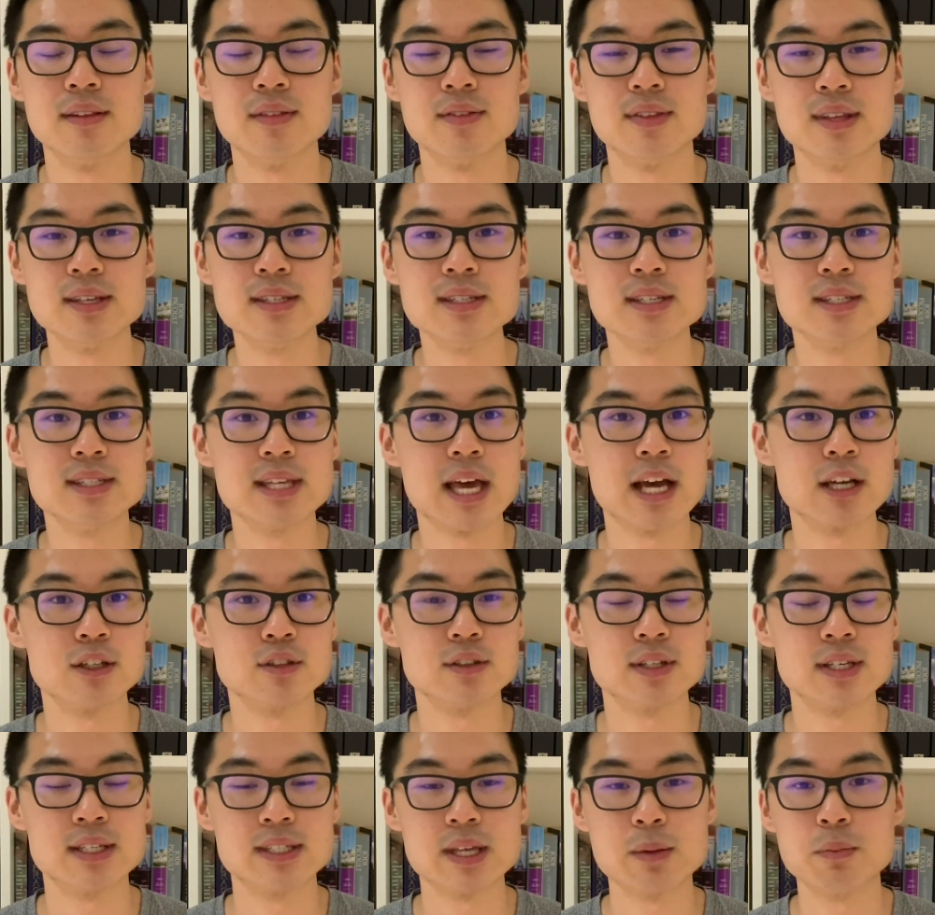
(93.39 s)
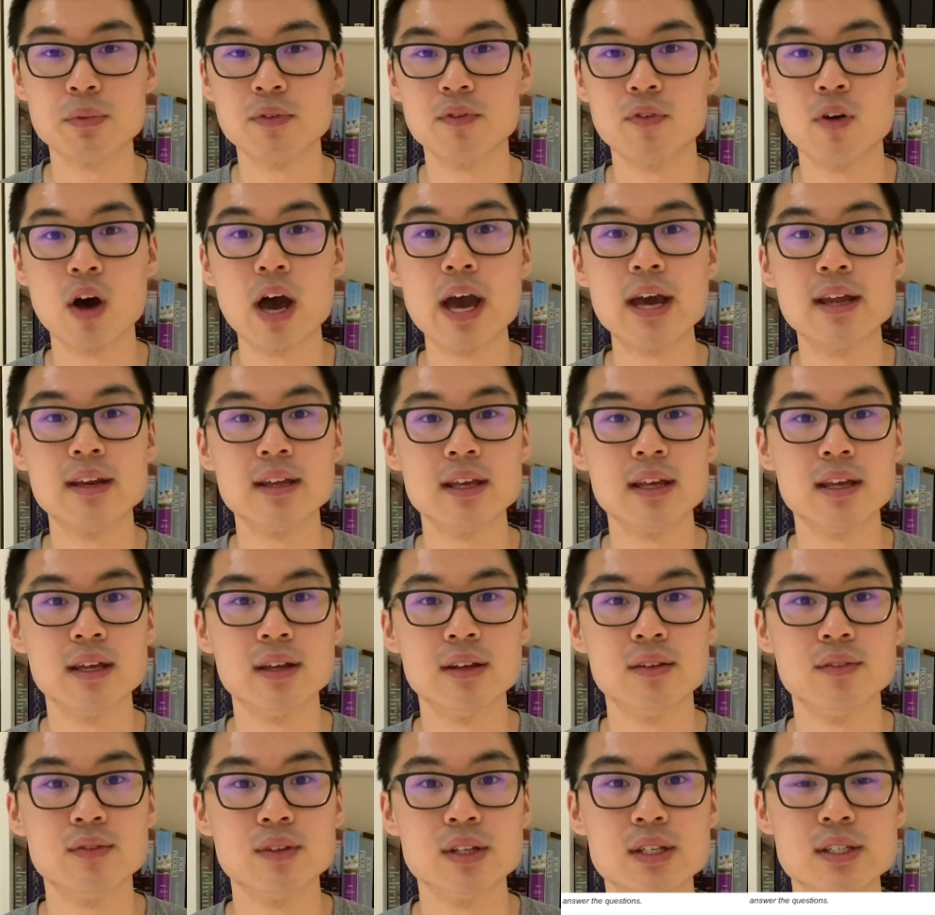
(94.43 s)
This is actually exemplified
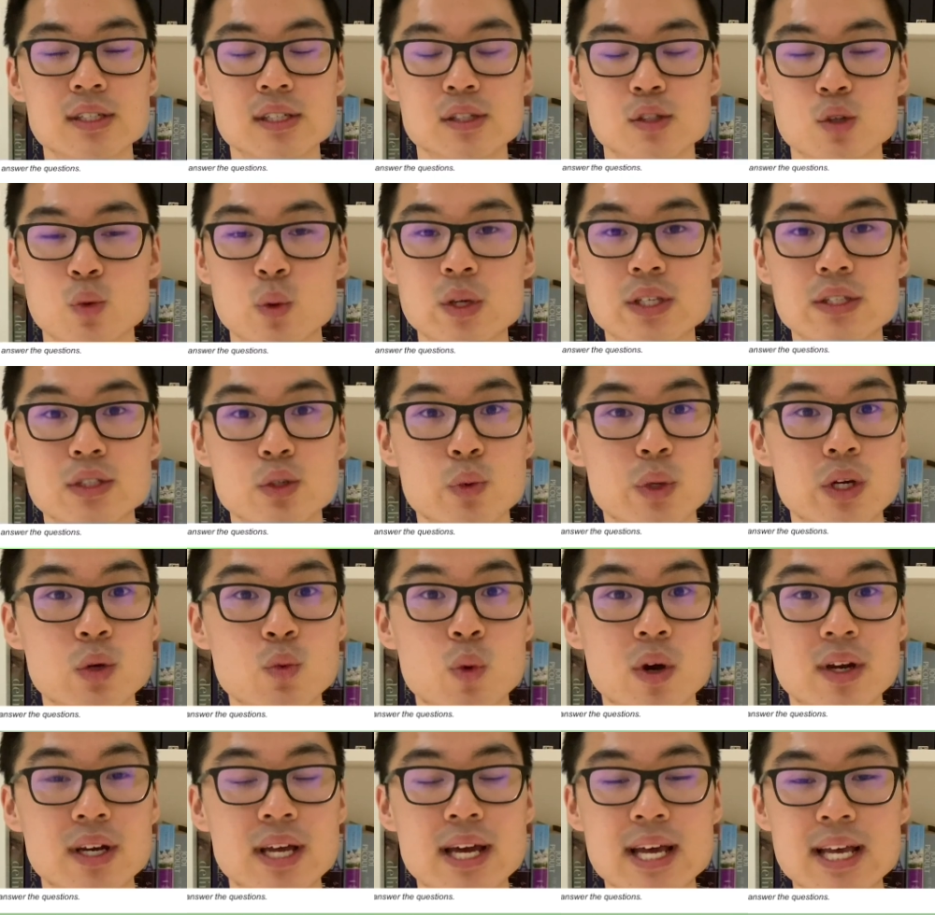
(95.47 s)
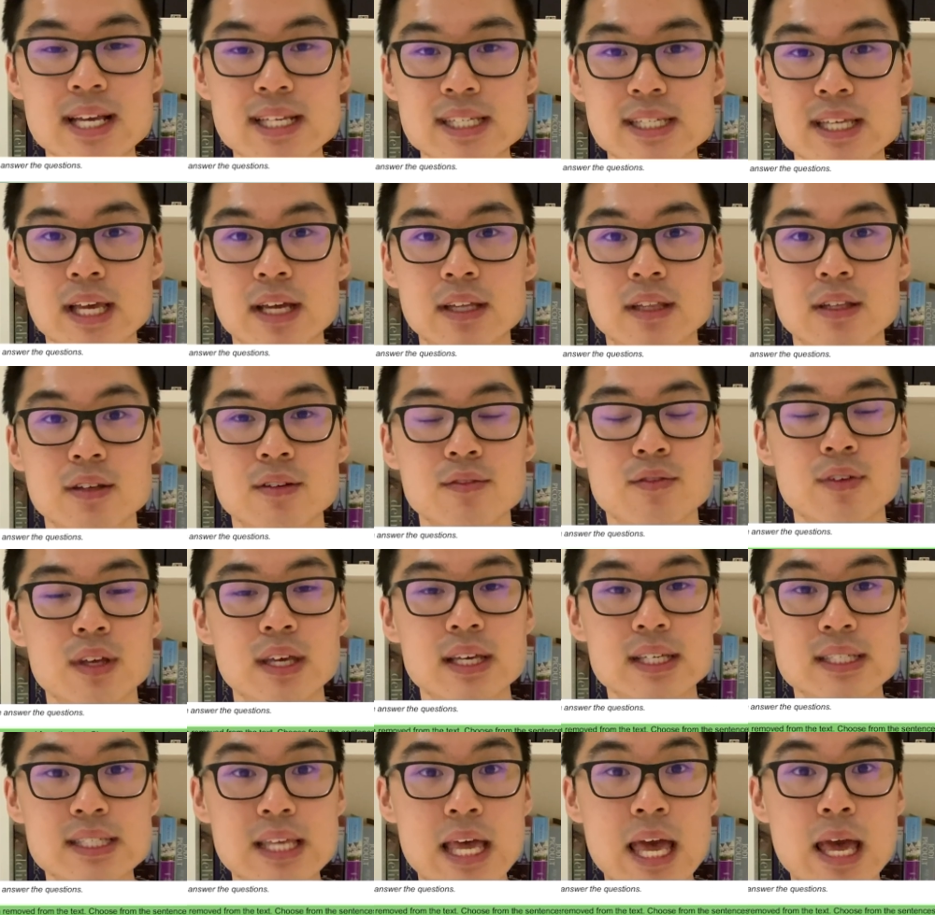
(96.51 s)
in this 2021 Selective
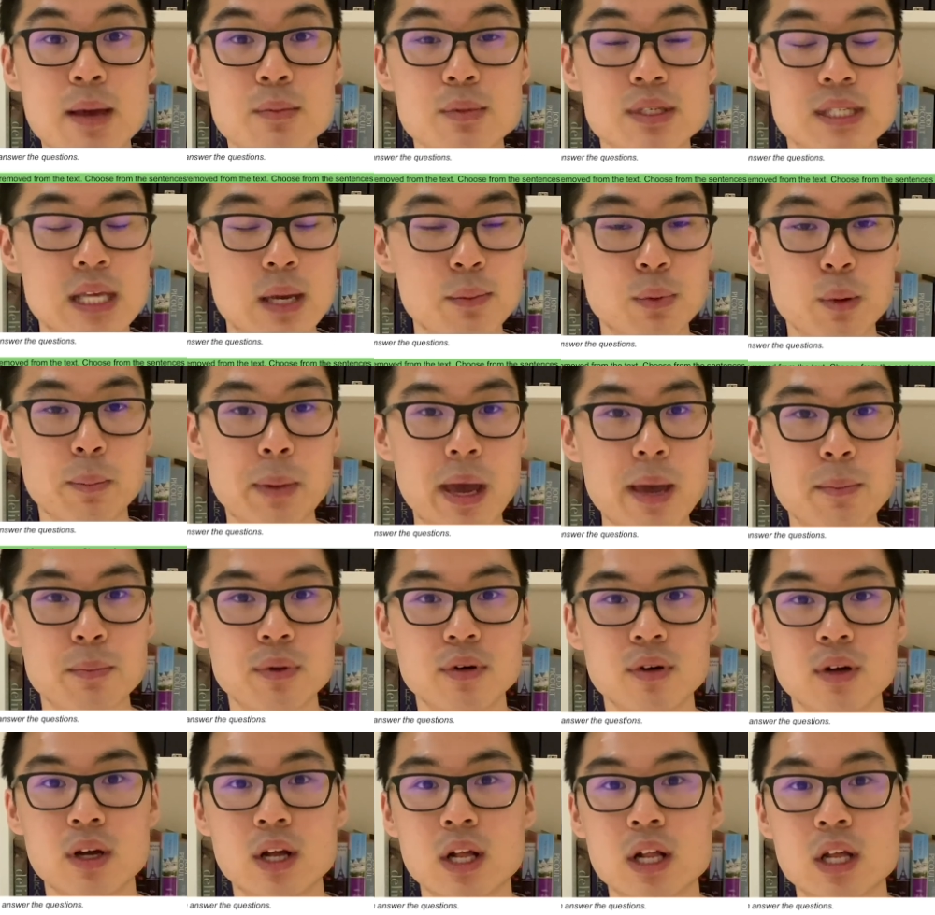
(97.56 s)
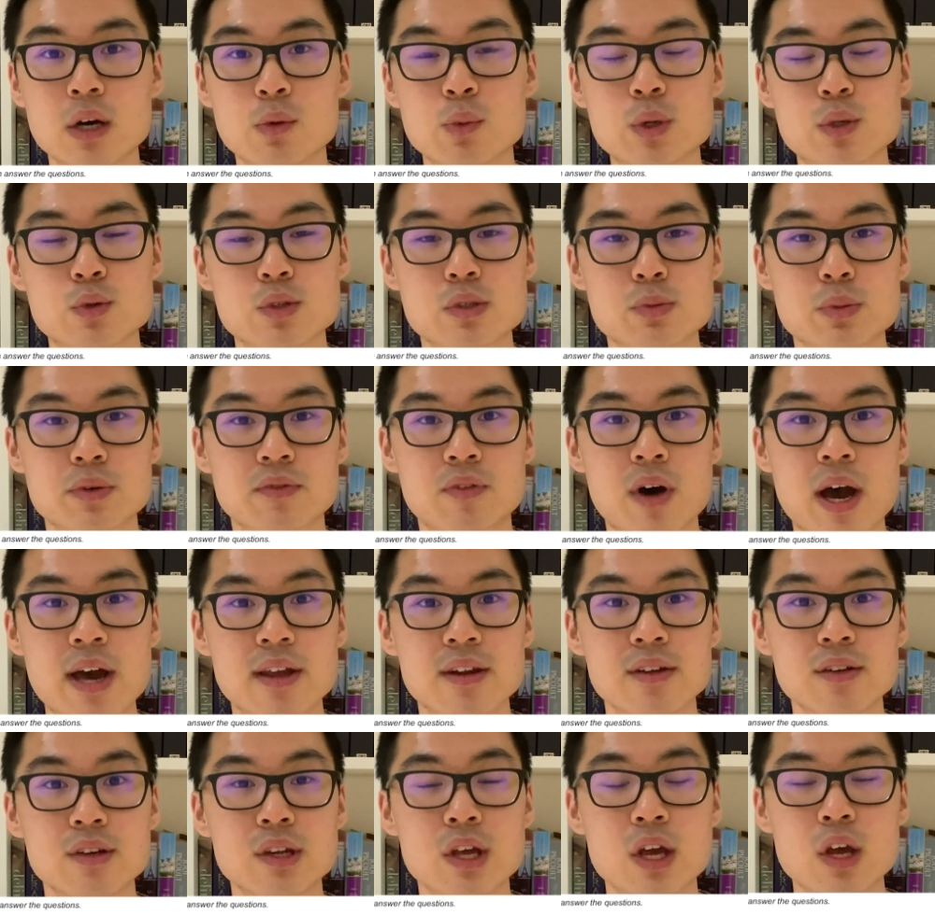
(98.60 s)
Exam Sample paper, which was provided,
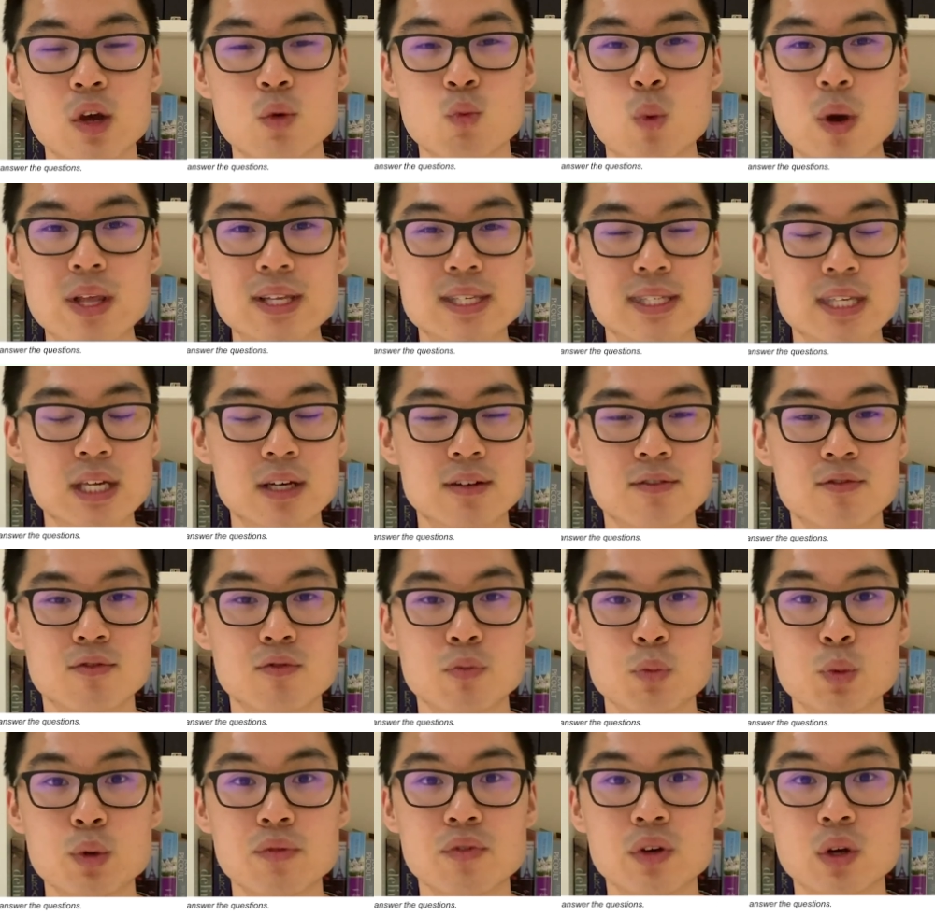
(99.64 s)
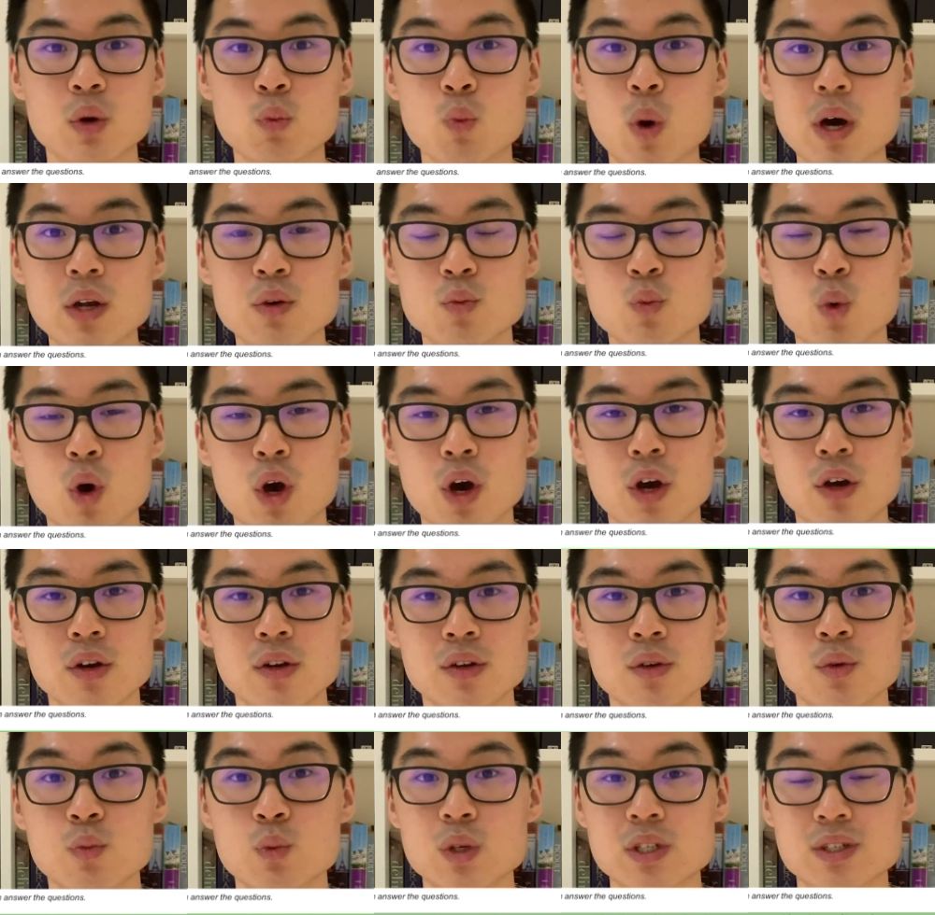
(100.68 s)
where instead of removing one word,
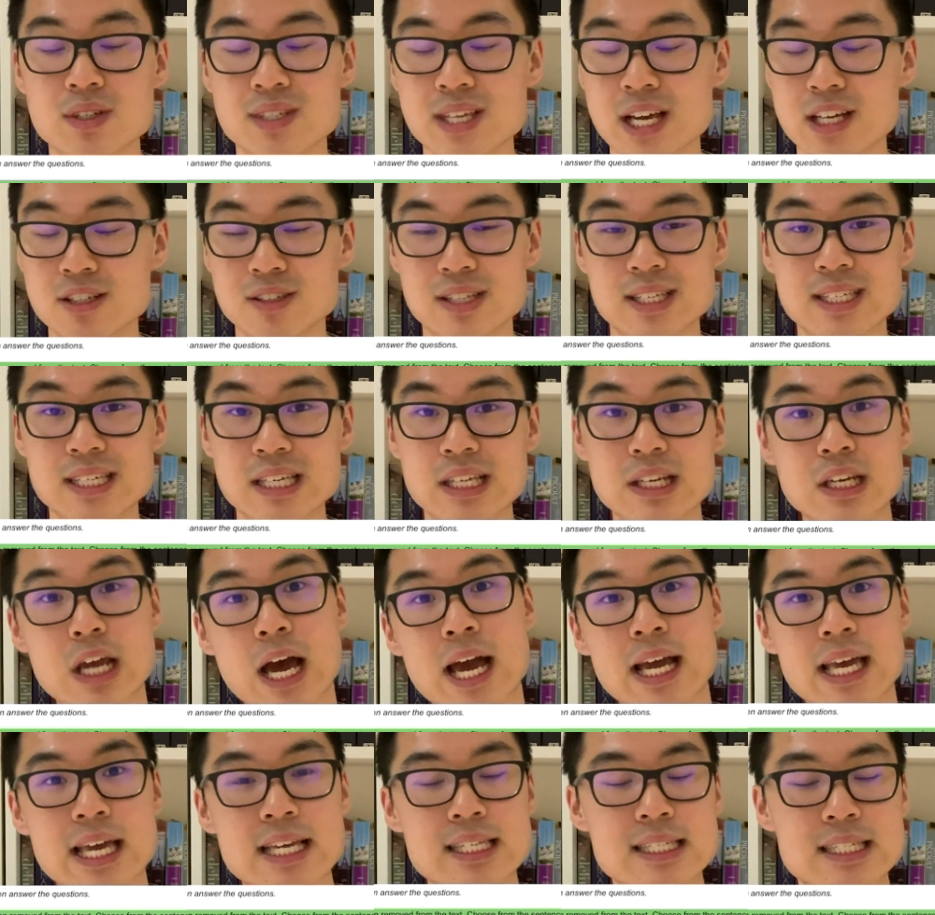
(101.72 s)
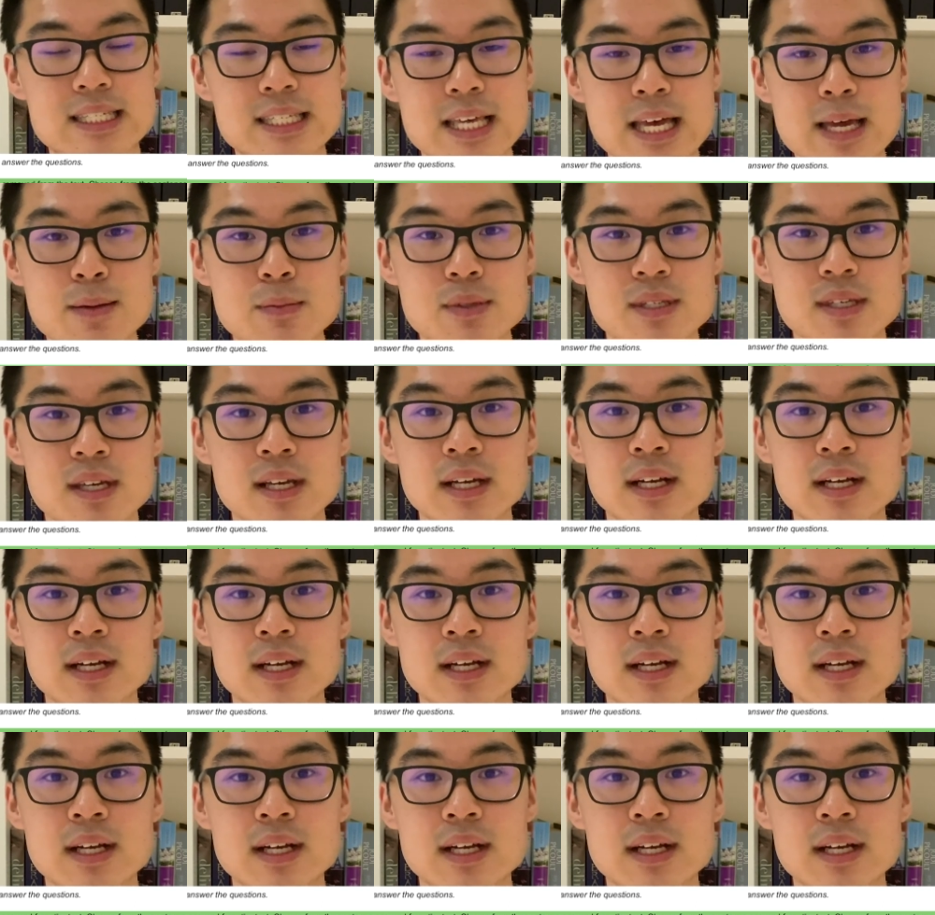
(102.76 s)
which is actually seen in ICAS exams,